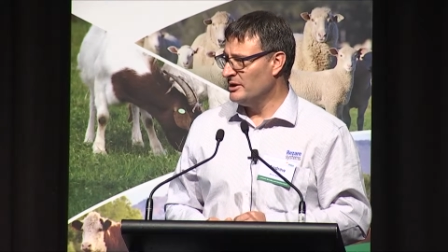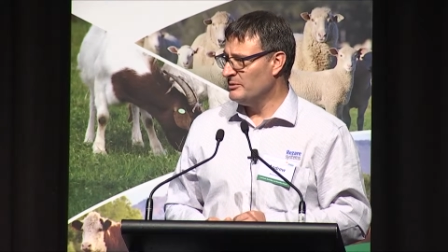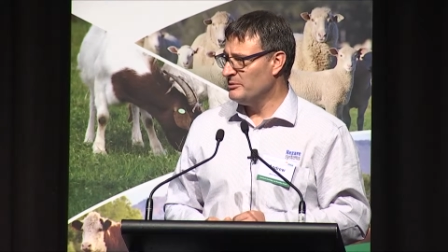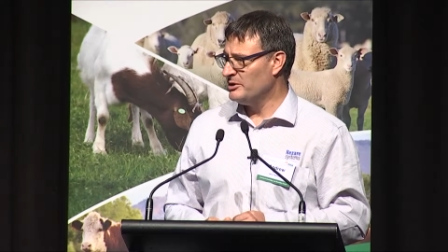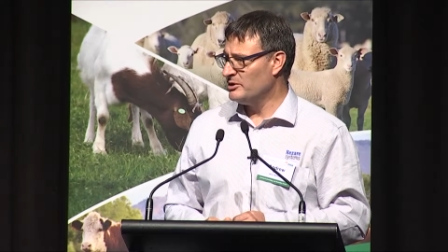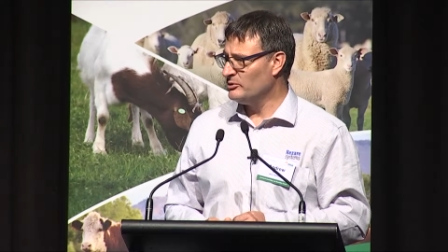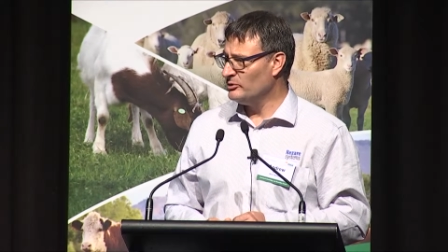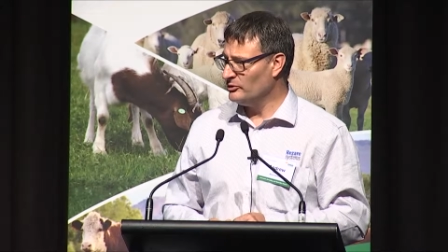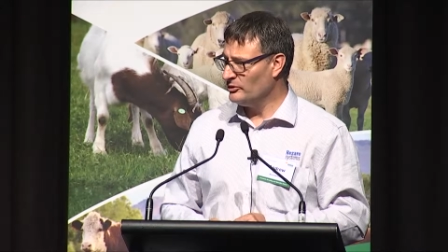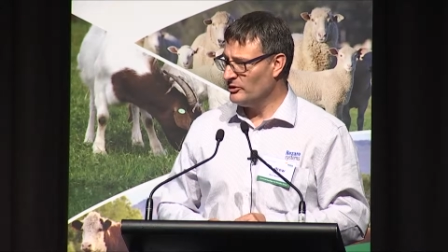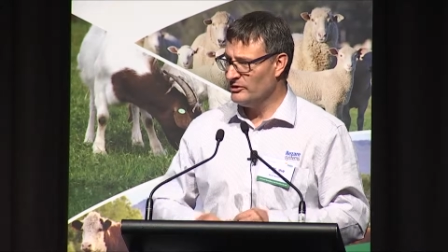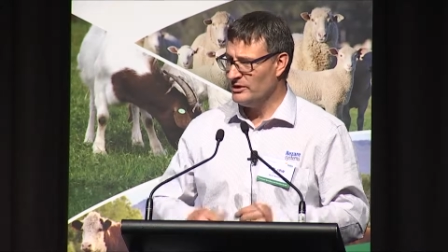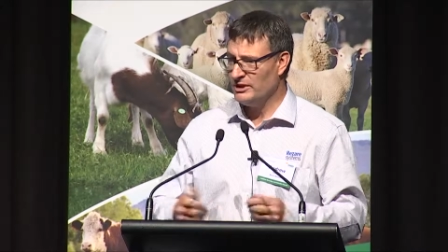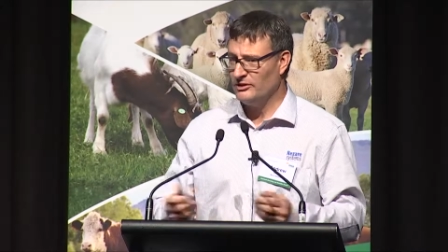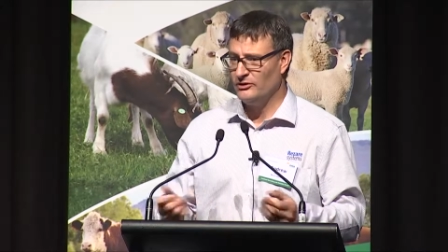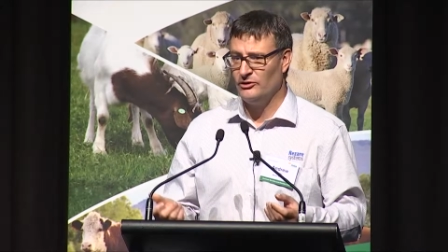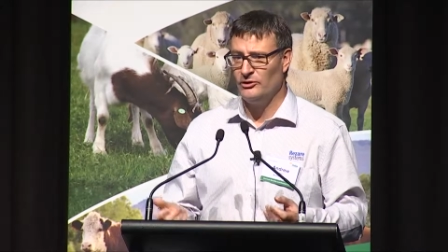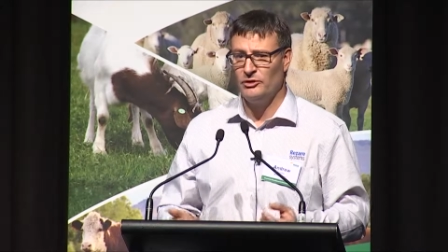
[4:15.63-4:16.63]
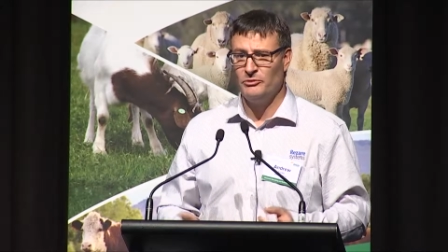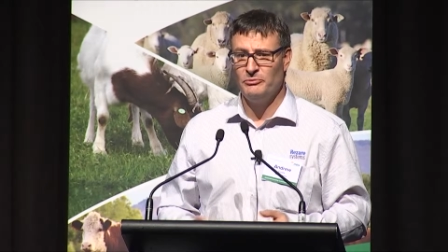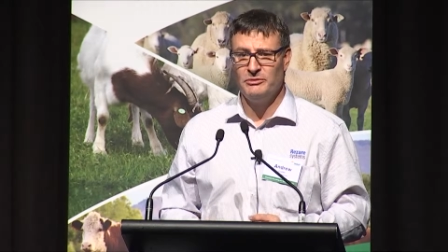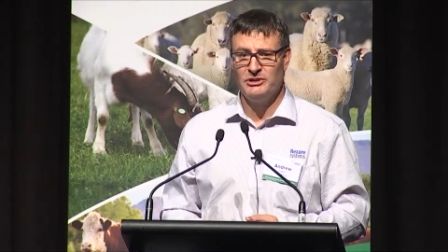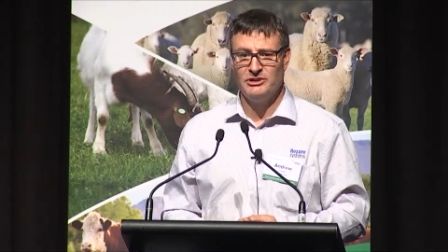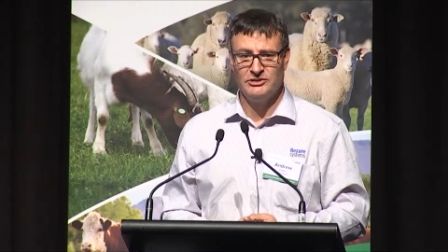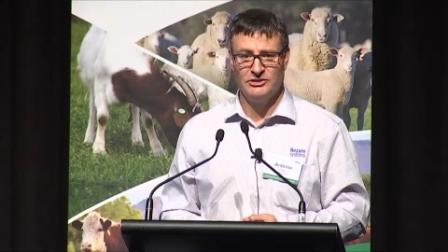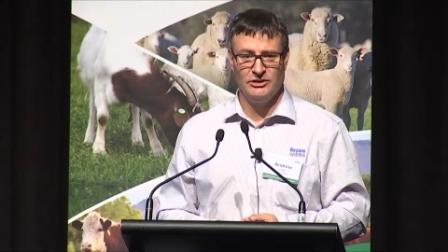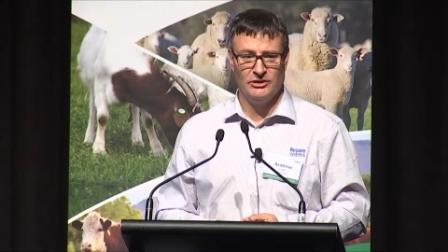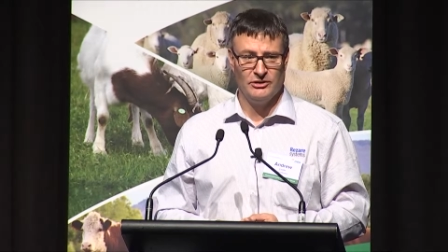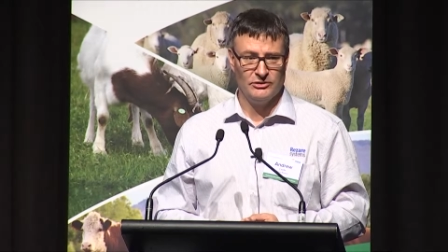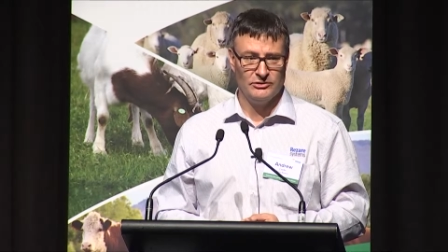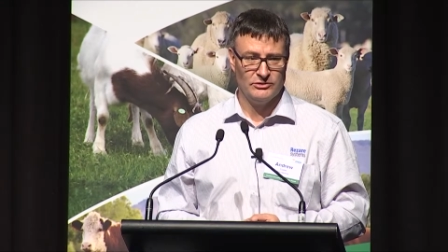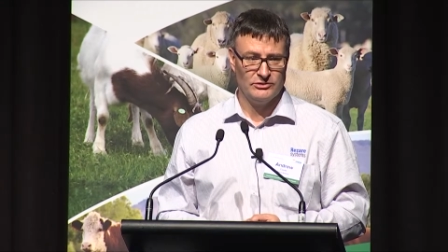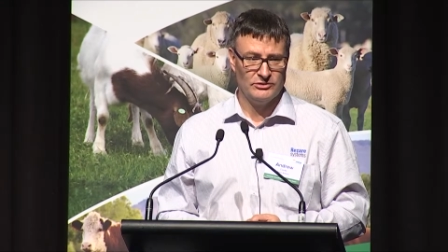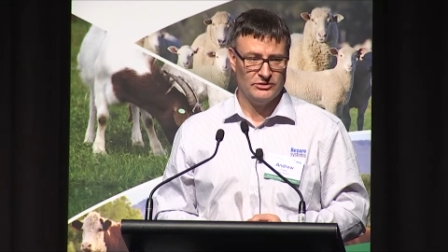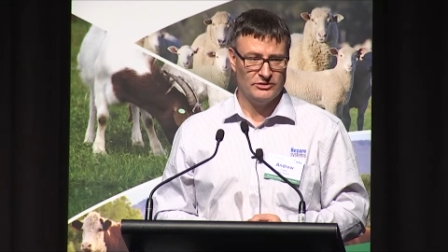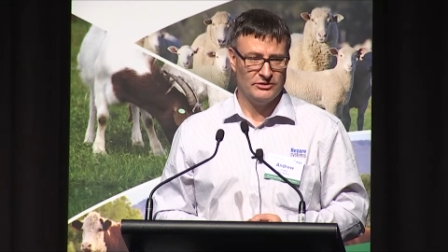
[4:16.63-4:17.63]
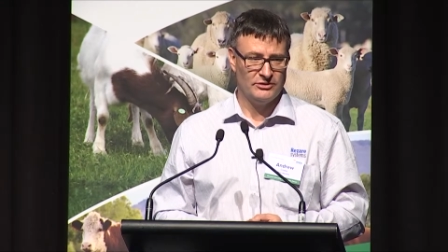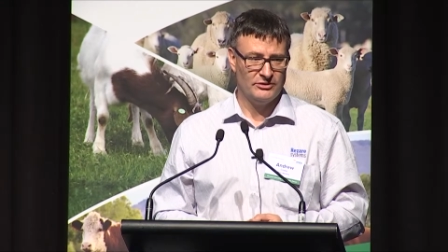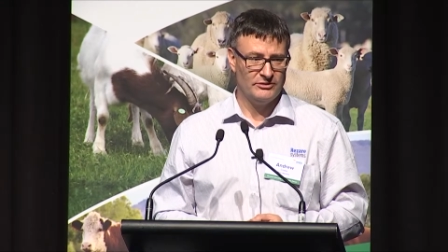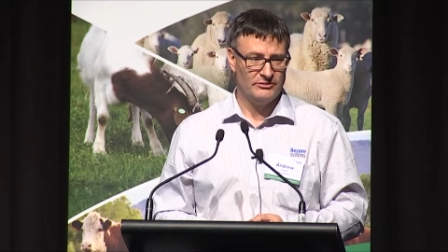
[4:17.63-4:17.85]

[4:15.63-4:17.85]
but also that it's not misused.